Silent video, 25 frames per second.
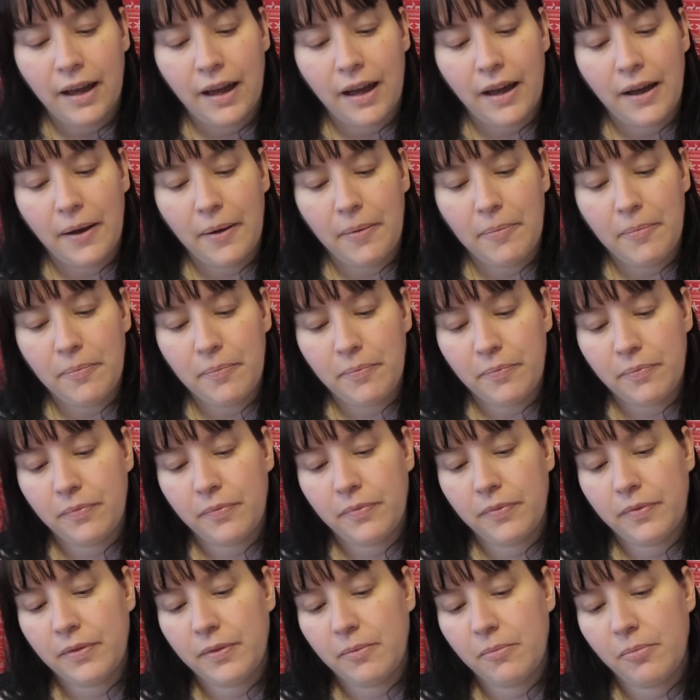
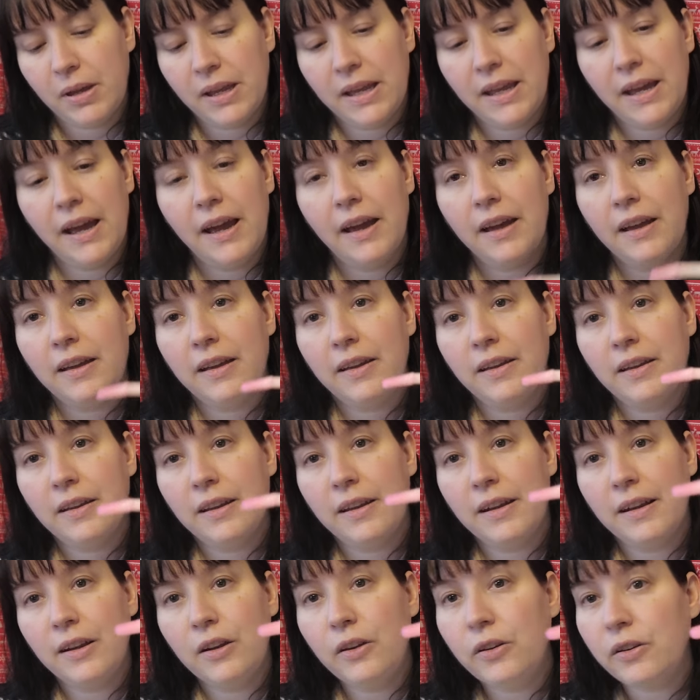But yeah,
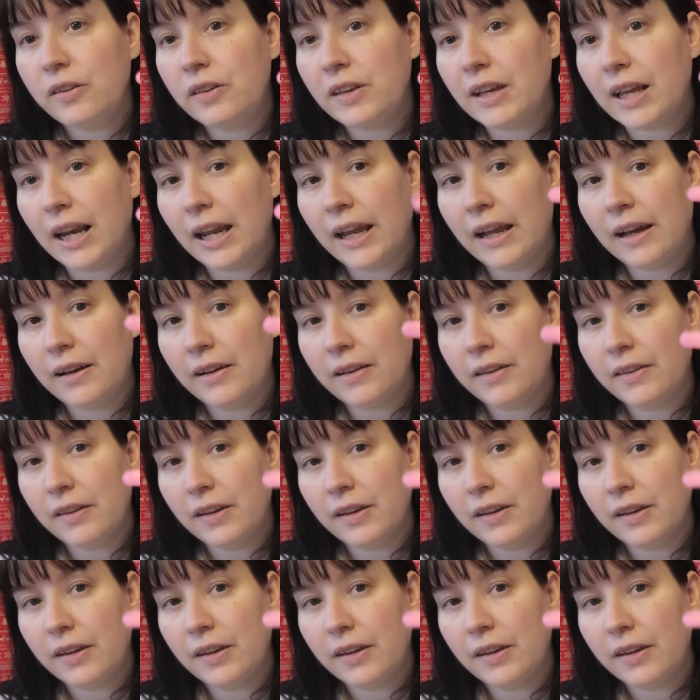it looks clear.